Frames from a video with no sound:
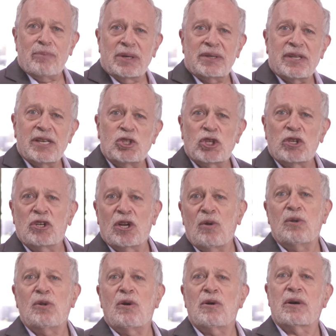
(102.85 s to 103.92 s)
But they should no
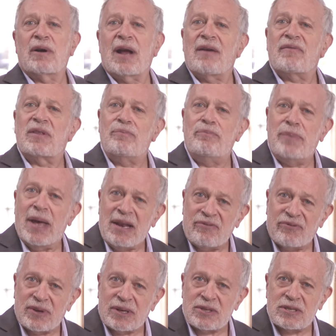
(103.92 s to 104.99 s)
longer have the
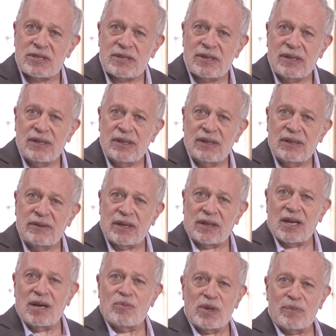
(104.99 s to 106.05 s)
benefits
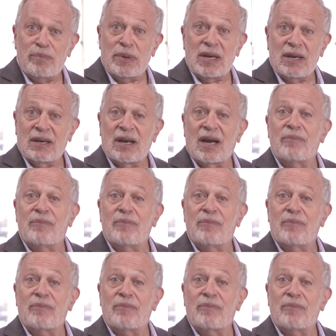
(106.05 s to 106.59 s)
that come with being